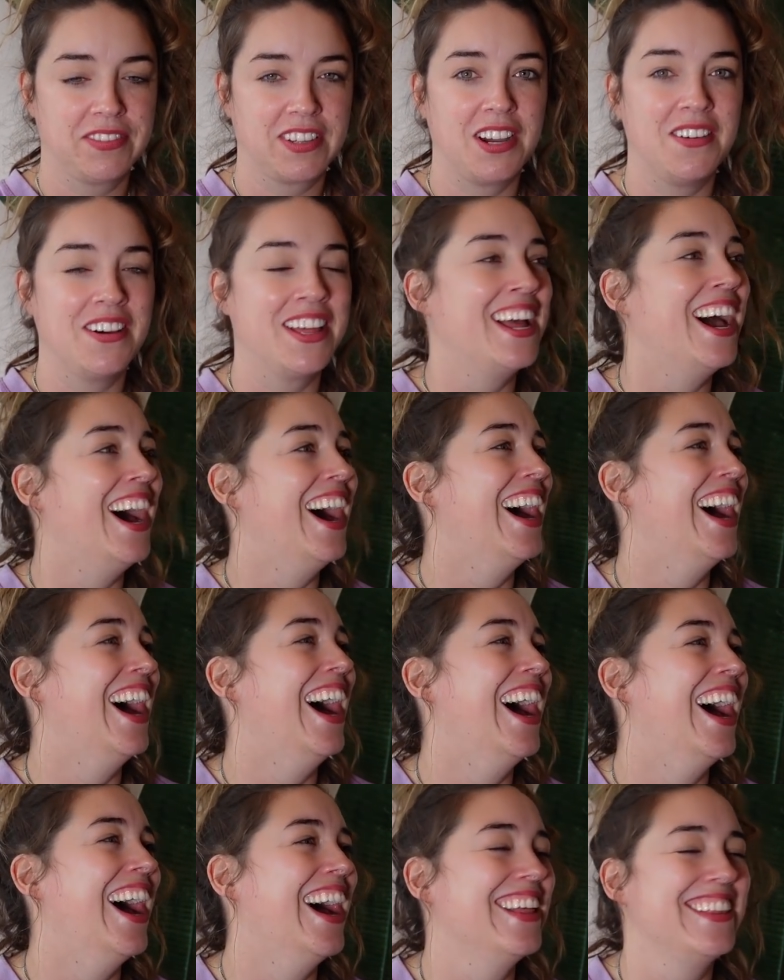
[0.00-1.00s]

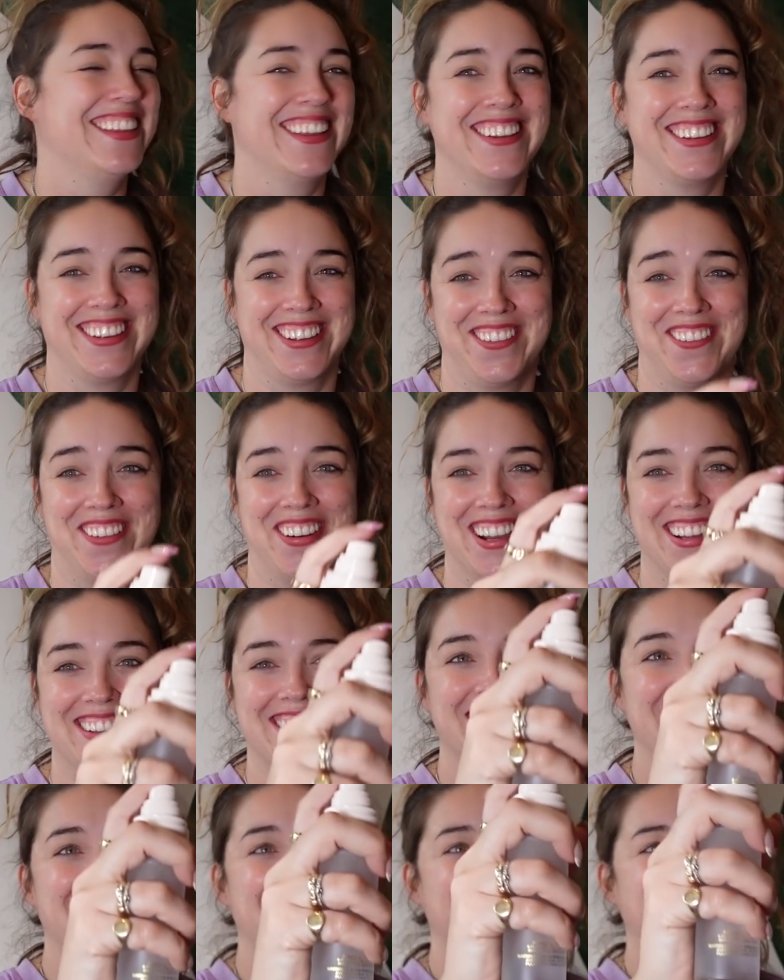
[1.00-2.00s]
I knew you would.
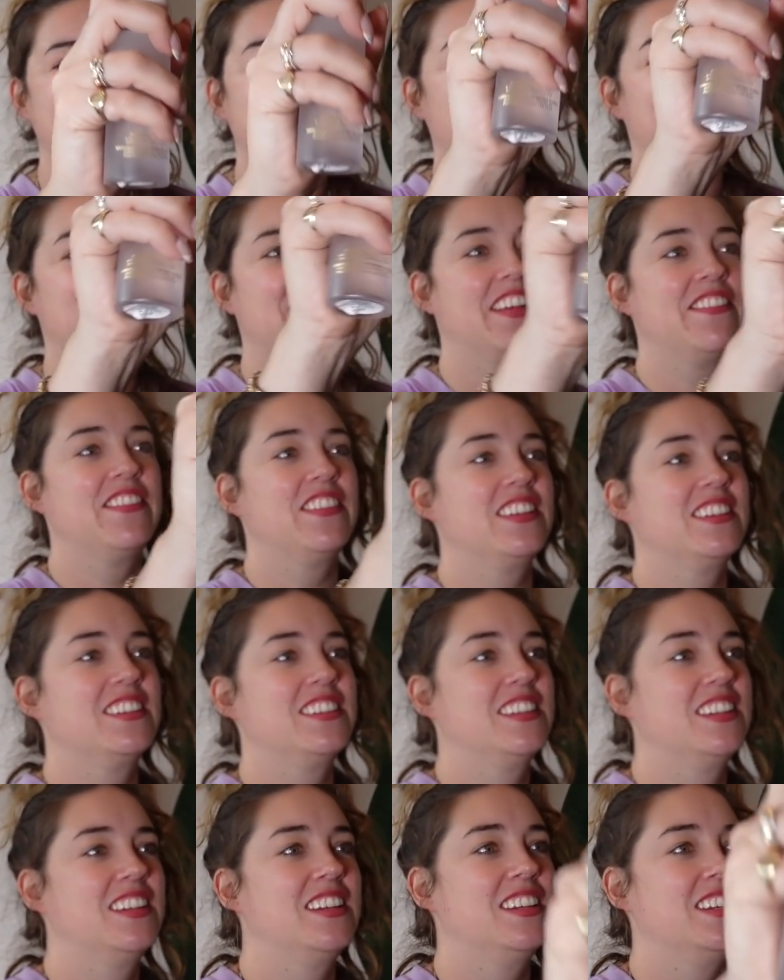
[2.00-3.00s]
Come on then.
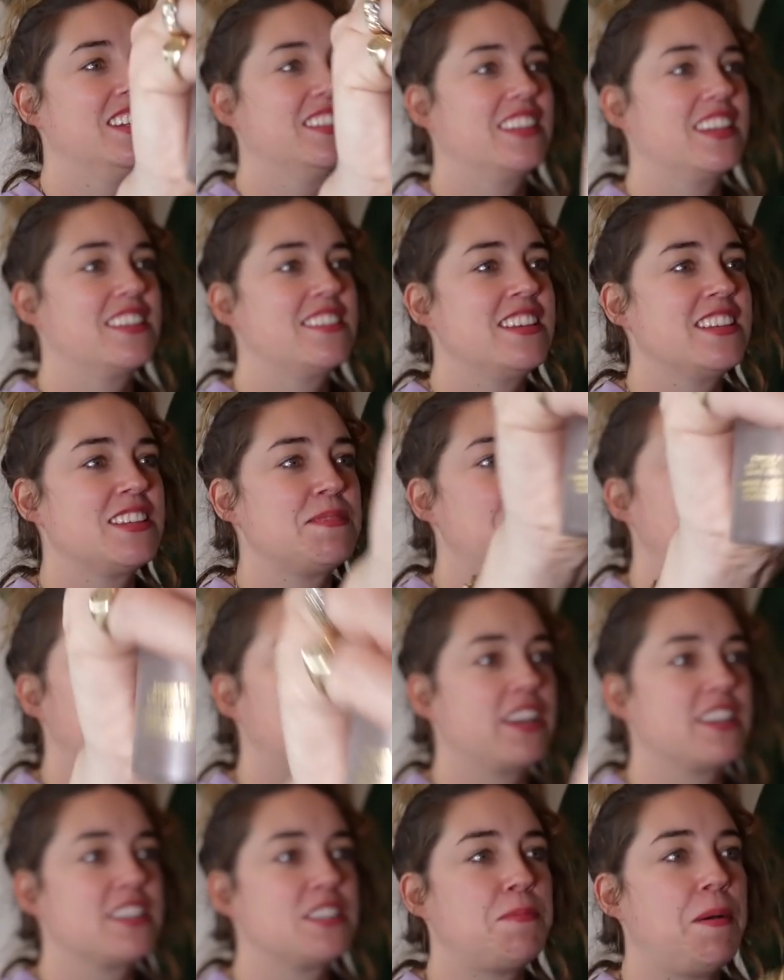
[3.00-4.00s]
Doesn't it smell
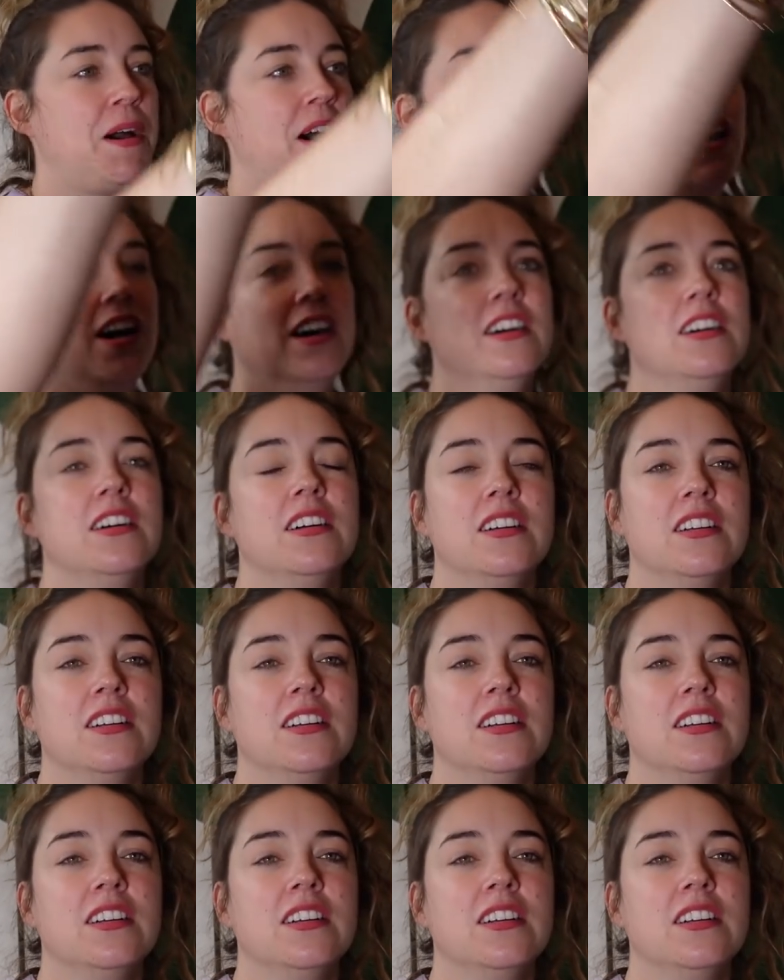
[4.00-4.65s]
like a spa?